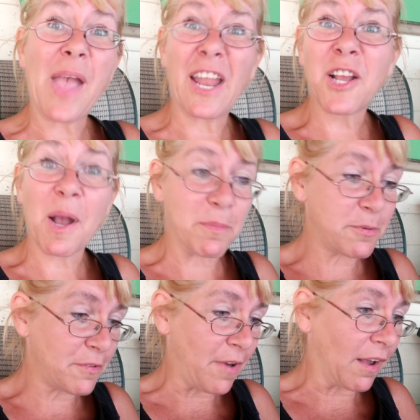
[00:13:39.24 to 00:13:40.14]
we had to come
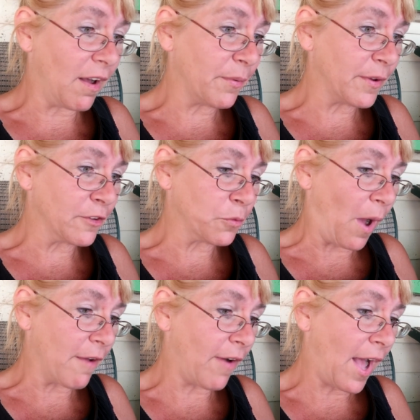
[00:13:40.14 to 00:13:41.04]
to the rec hall where there's
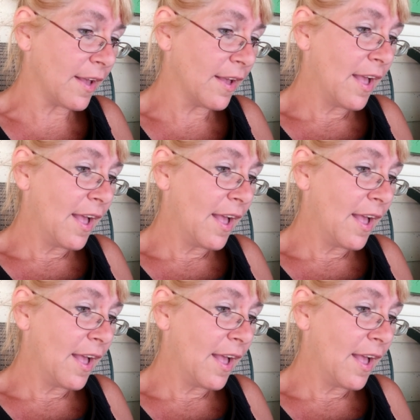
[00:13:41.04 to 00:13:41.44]
Wi-Fi